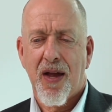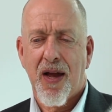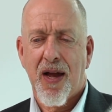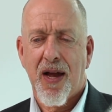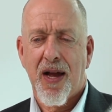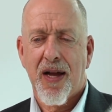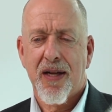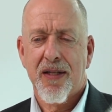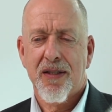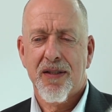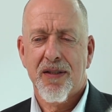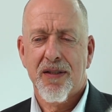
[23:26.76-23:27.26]

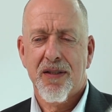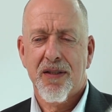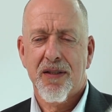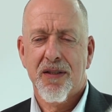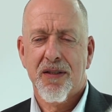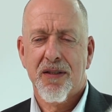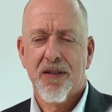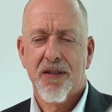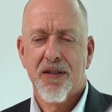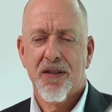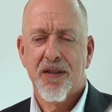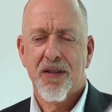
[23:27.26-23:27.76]

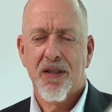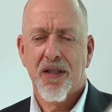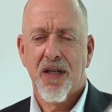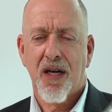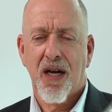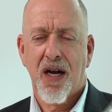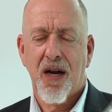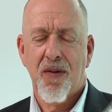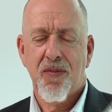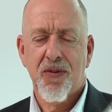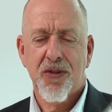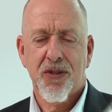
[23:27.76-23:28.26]
And
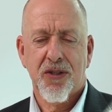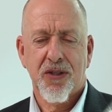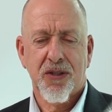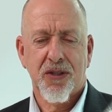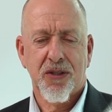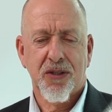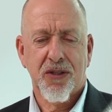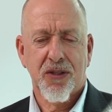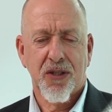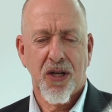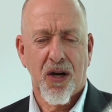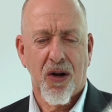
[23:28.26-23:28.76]
I was
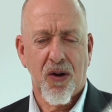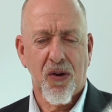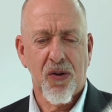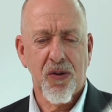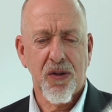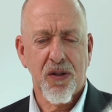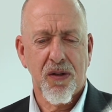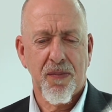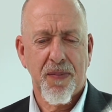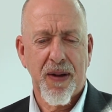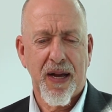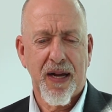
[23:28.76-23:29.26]

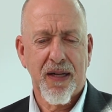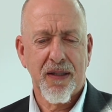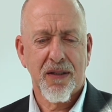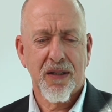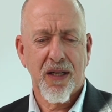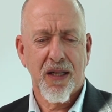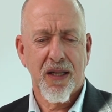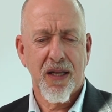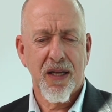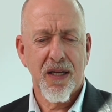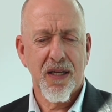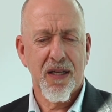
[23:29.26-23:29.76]
told about,
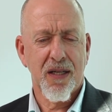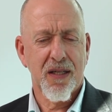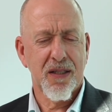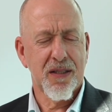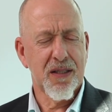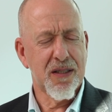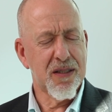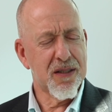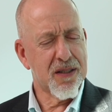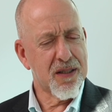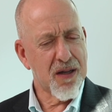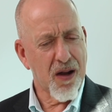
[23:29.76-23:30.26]
I think
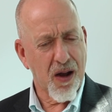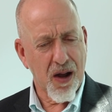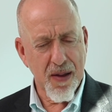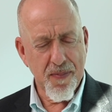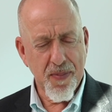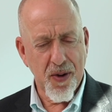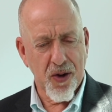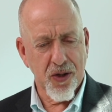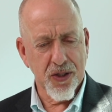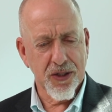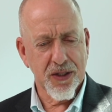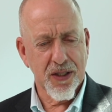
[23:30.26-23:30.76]
it's in Thai
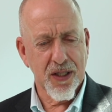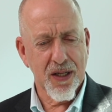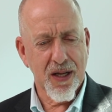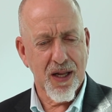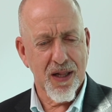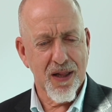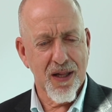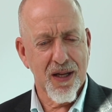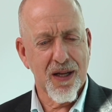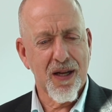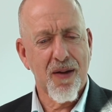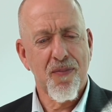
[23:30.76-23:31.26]
boxing,
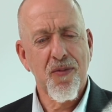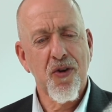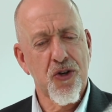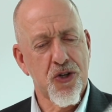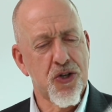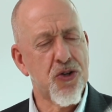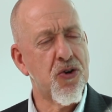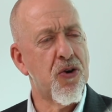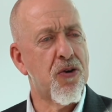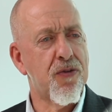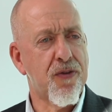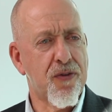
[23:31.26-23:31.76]
I'm not
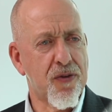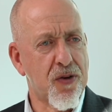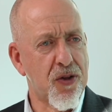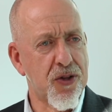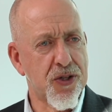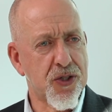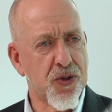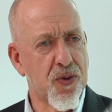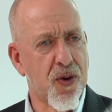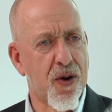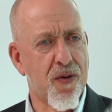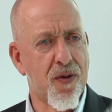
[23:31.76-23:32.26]
sure if I've got
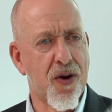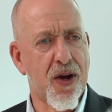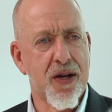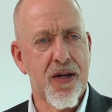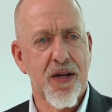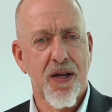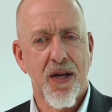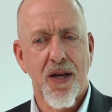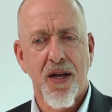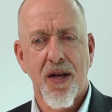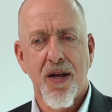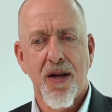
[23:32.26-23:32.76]
this quite
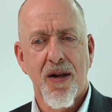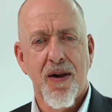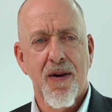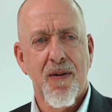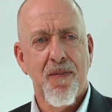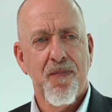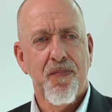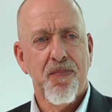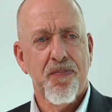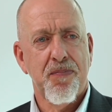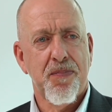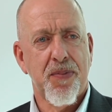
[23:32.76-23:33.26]
right.
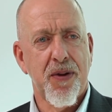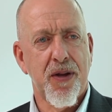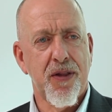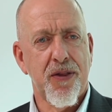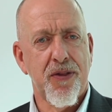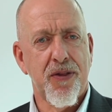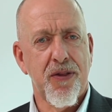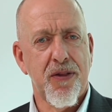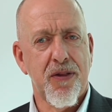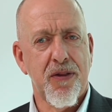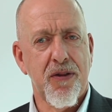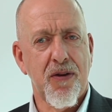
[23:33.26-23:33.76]
But
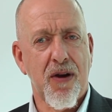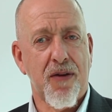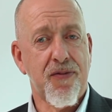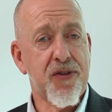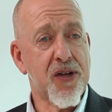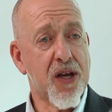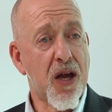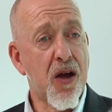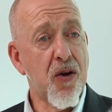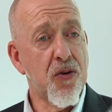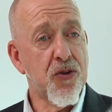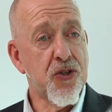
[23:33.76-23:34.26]
you have the
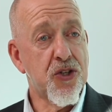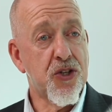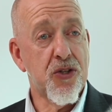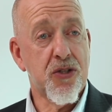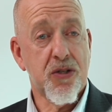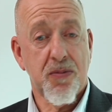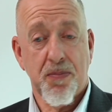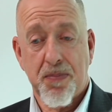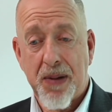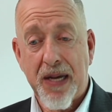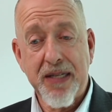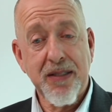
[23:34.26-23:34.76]
coach
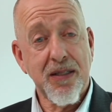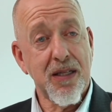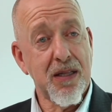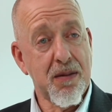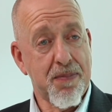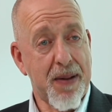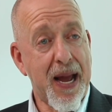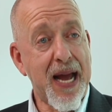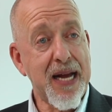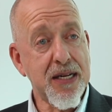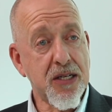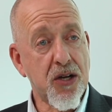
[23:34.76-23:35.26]
who's basically the
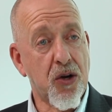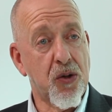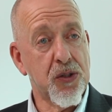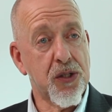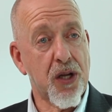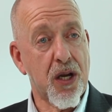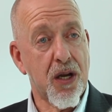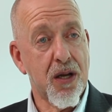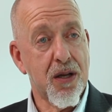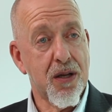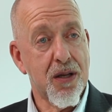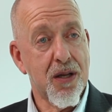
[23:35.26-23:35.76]
pad
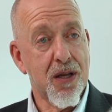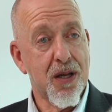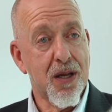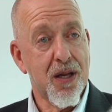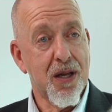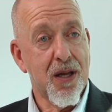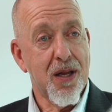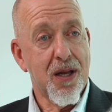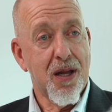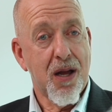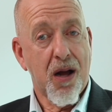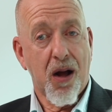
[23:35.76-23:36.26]
holder,
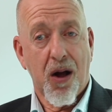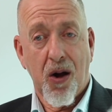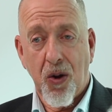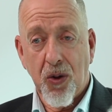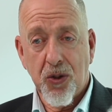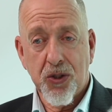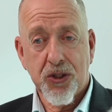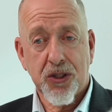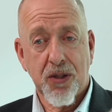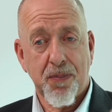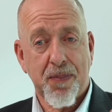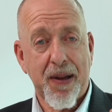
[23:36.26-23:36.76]

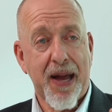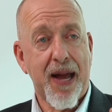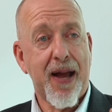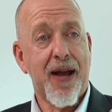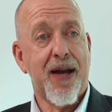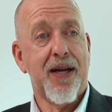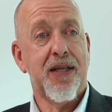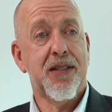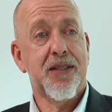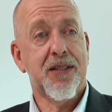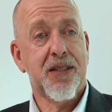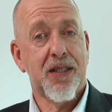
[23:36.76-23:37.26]
holds a
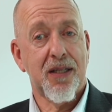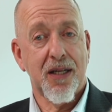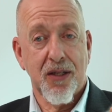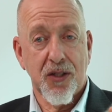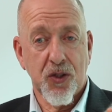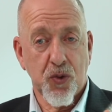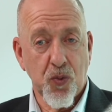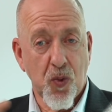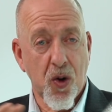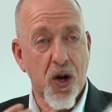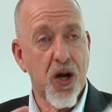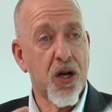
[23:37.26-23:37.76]
pad and
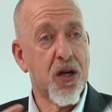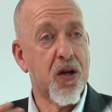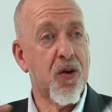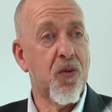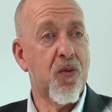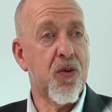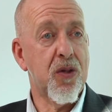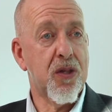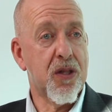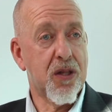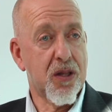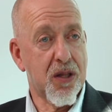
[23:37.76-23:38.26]
is working
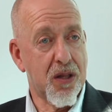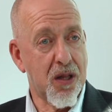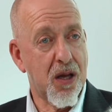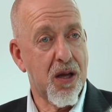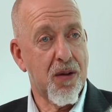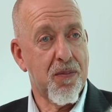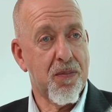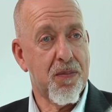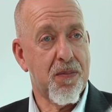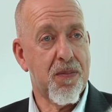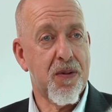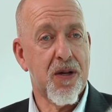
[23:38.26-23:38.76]
with
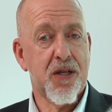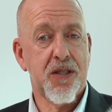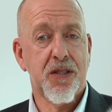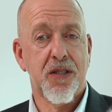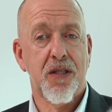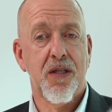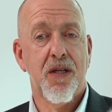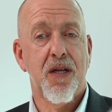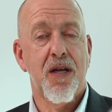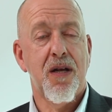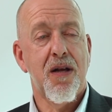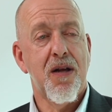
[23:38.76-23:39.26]
the
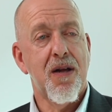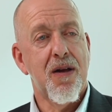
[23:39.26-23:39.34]
person.